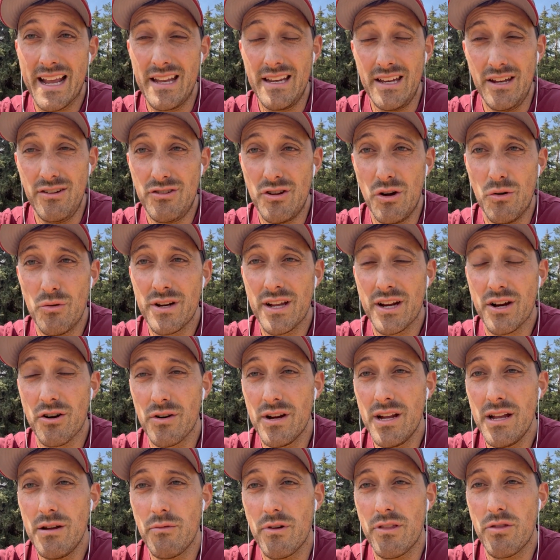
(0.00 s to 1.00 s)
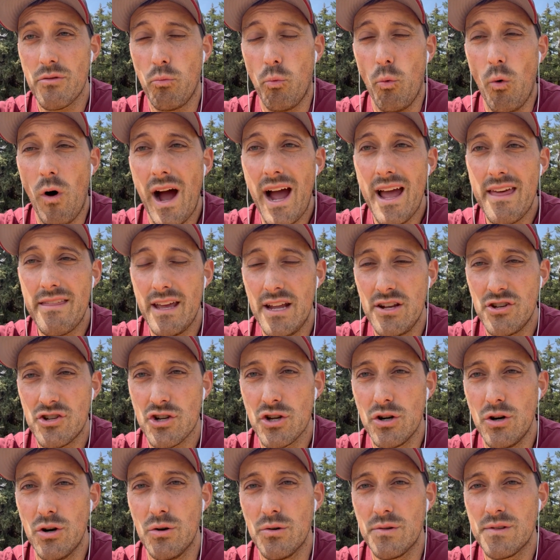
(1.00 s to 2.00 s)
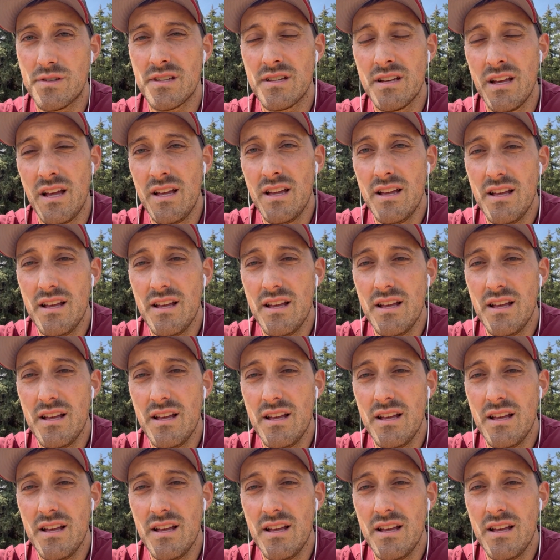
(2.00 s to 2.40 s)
and you don't agree with why they chose